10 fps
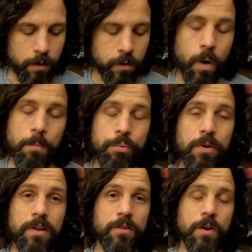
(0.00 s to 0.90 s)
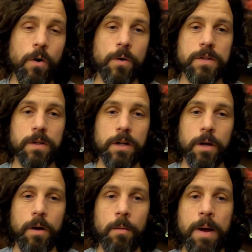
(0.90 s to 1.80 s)
So I'm pretty stoked
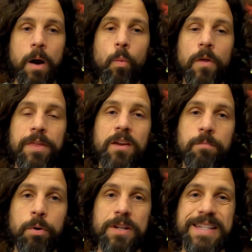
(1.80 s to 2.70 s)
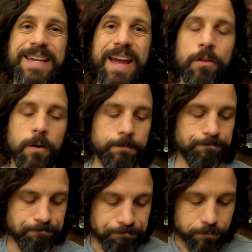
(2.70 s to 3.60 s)
about what they've put together.
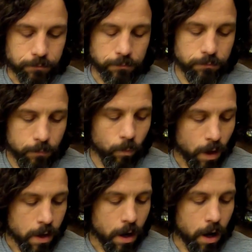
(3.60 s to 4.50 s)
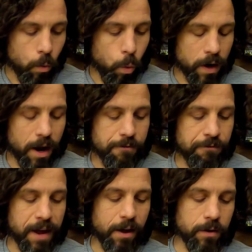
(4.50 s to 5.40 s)
What I've
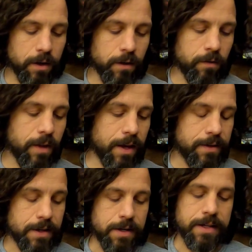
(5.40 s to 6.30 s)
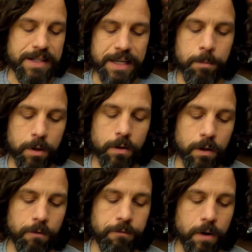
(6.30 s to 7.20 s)
found is that typical
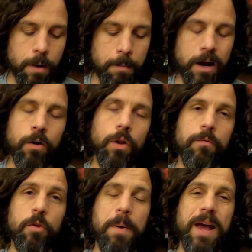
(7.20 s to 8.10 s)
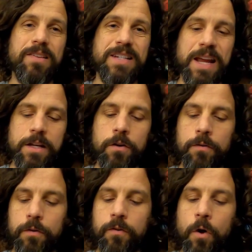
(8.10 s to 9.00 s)
of Merrell over the past 10
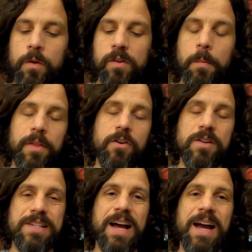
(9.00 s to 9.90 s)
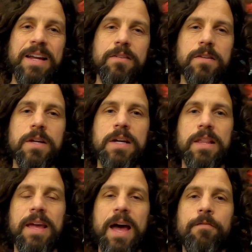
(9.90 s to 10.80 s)
years or so in some of their designs,
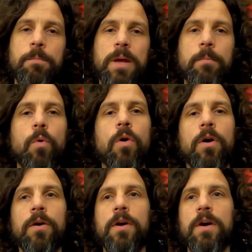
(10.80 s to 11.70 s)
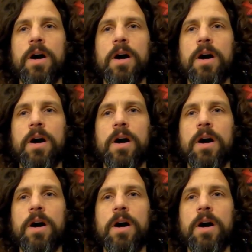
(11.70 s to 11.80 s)
they have a bit more